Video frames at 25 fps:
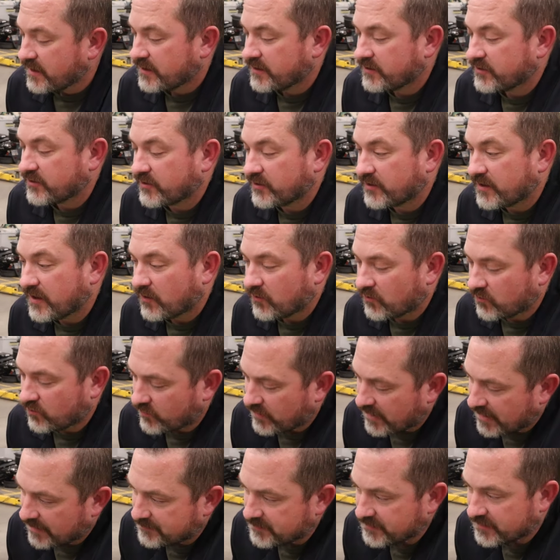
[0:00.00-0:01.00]
you could
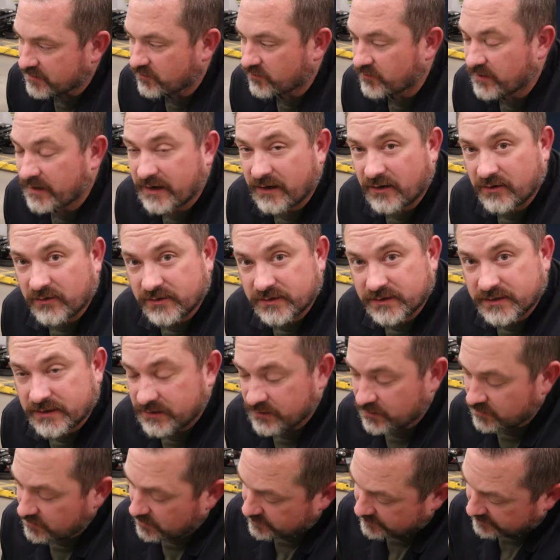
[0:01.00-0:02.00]
wrap it around
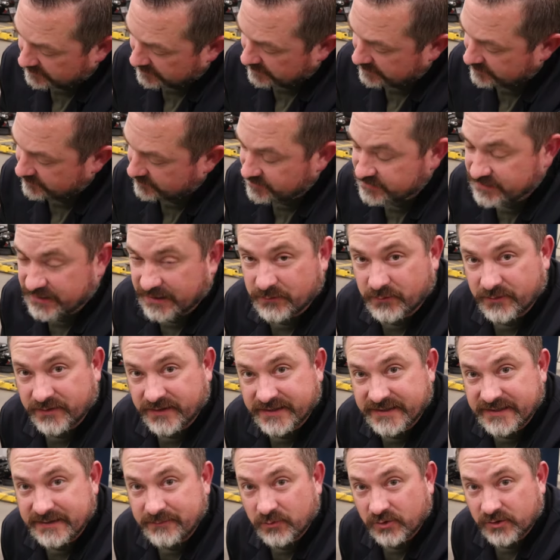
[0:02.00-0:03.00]
on the other side where
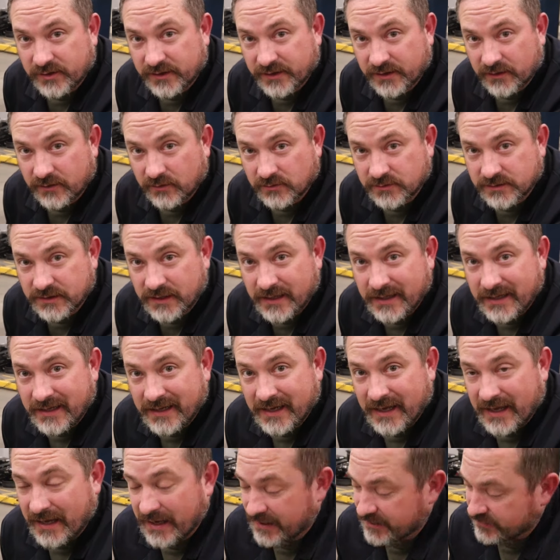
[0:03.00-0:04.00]
the T-molding goes
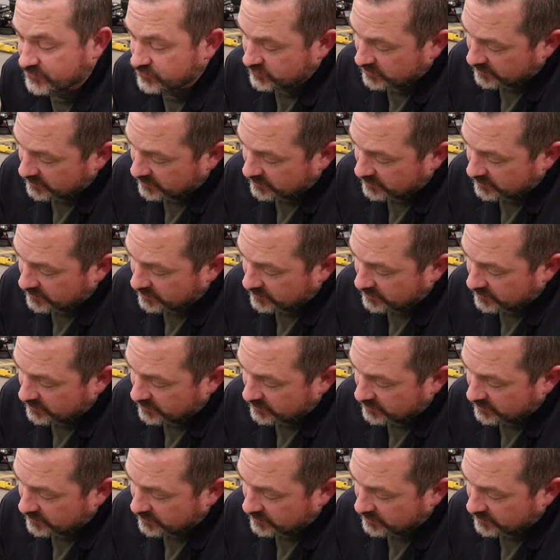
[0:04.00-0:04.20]
and